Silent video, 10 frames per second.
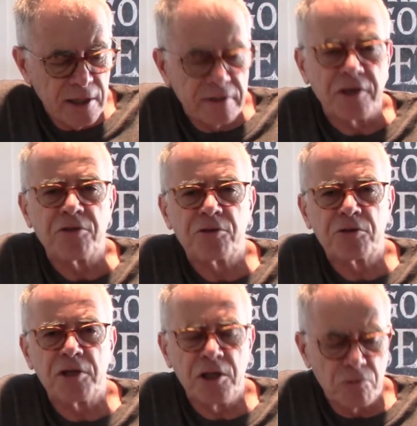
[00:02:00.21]
Day
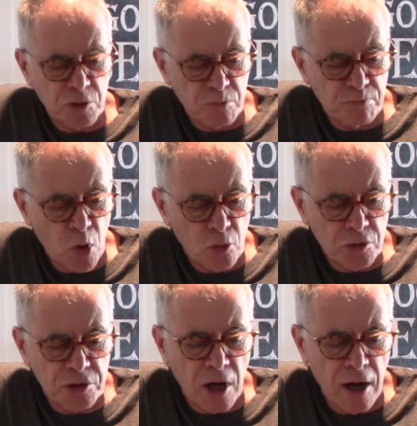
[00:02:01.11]
13 was
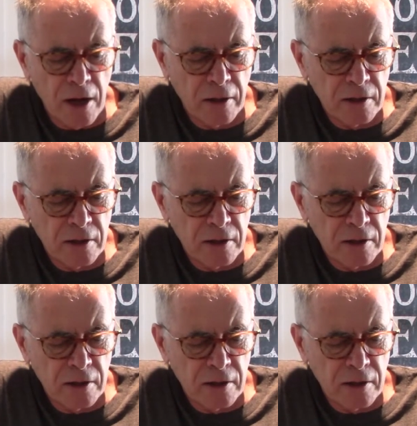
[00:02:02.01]
Bosa